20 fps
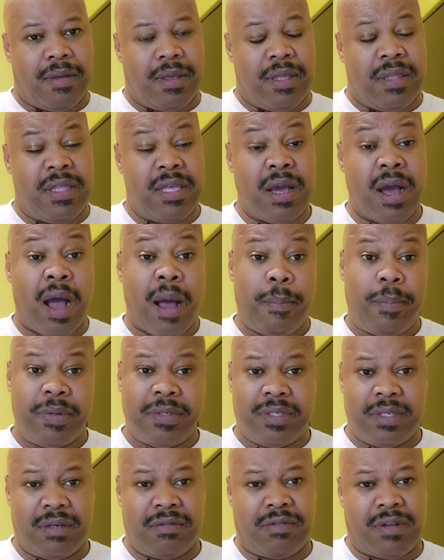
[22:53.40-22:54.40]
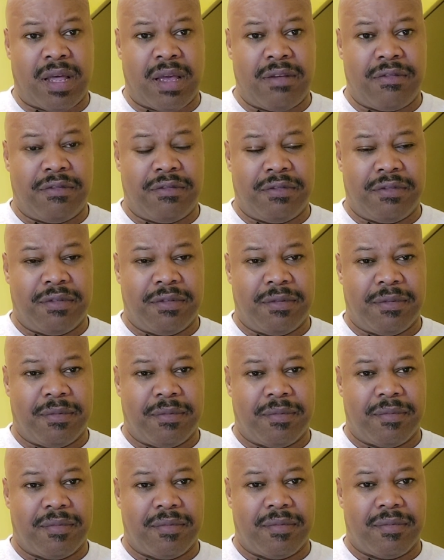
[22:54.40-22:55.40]
the opposite of life.
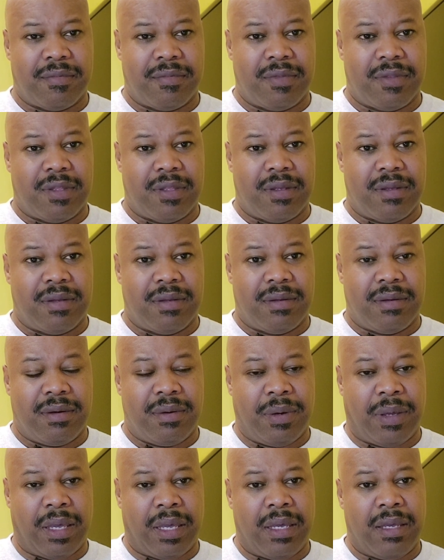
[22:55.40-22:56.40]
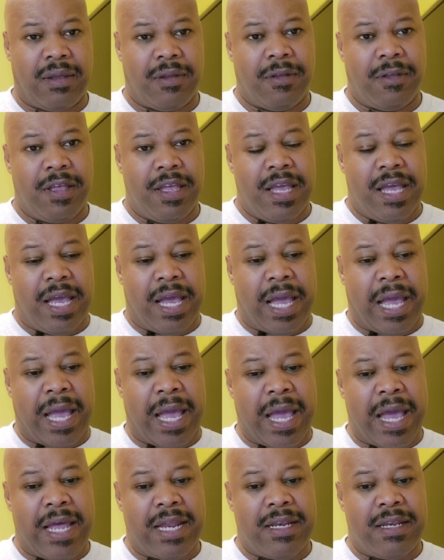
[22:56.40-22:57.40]
Okay?
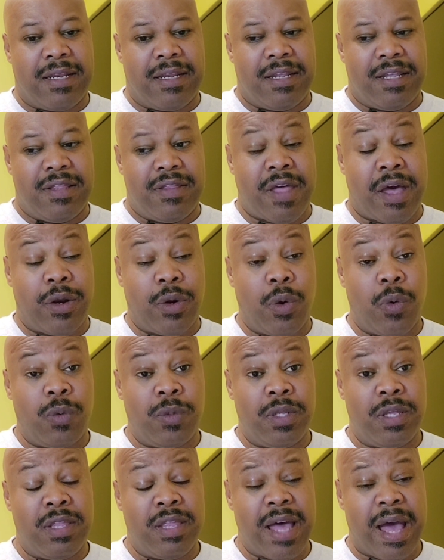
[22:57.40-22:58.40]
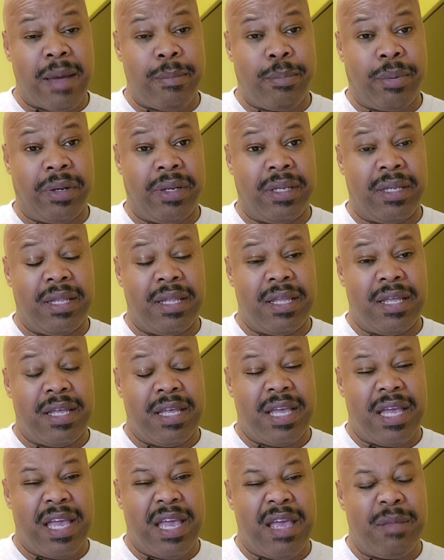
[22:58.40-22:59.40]
And not only that, but
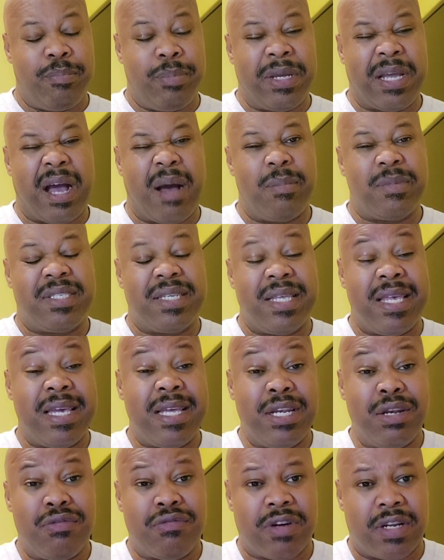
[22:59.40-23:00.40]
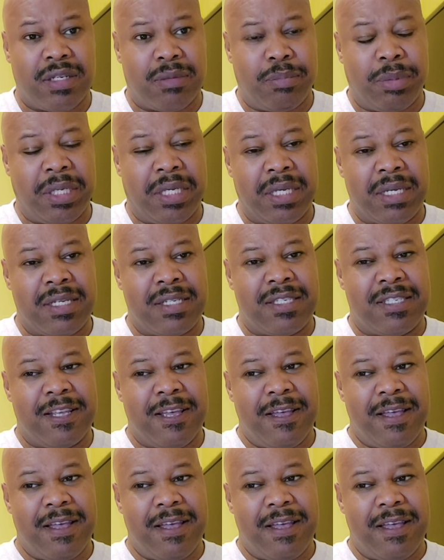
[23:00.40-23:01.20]
it becomes ignorant because